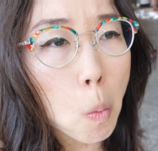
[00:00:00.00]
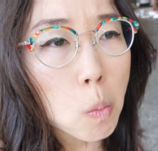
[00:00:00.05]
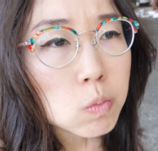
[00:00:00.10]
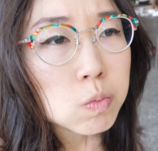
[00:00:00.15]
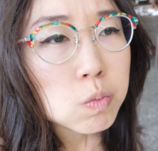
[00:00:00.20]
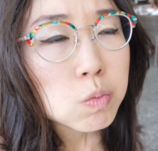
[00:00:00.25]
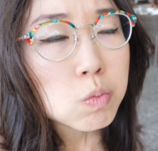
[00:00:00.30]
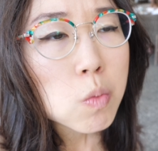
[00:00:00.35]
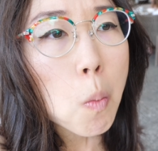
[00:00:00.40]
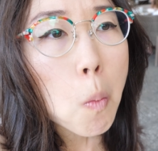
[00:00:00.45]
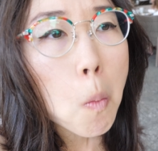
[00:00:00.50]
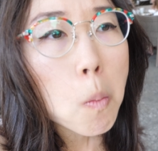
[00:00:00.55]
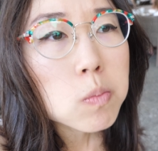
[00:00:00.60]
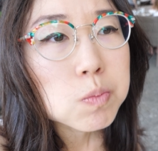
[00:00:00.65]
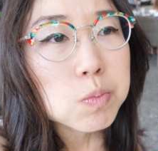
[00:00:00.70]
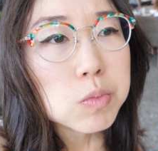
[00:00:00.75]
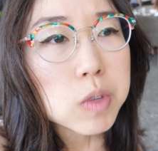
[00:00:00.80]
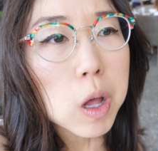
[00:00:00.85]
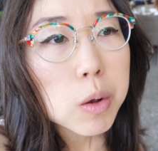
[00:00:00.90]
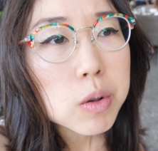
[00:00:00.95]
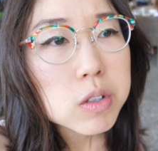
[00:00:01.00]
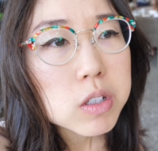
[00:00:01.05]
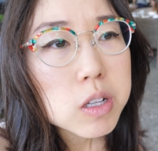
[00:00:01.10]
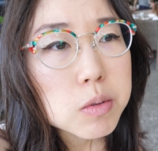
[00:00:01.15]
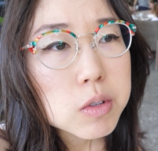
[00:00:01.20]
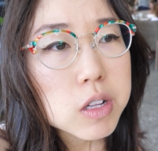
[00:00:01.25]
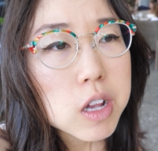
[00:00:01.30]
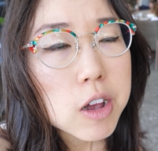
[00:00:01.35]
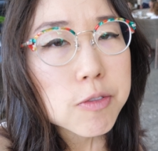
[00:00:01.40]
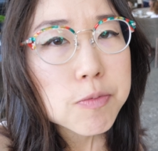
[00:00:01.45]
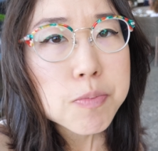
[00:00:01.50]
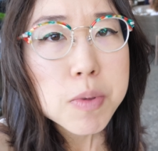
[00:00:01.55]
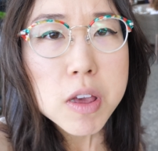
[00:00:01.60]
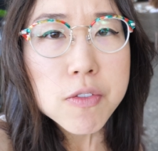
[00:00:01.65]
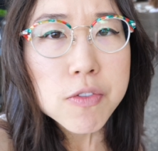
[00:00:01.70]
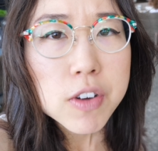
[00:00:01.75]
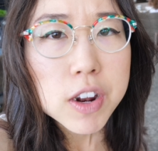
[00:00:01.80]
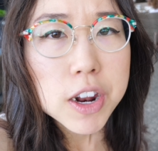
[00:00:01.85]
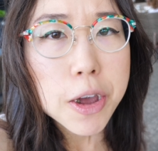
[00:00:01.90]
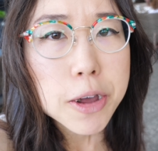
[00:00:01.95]
Mmm, that one seems to have
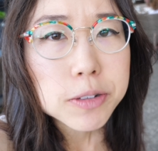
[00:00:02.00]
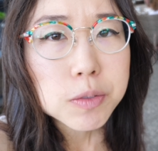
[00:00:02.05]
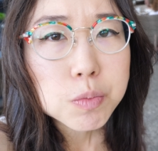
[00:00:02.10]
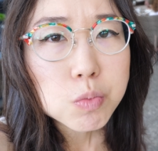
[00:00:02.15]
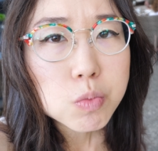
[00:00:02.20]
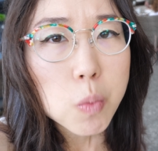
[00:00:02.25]
beef in it.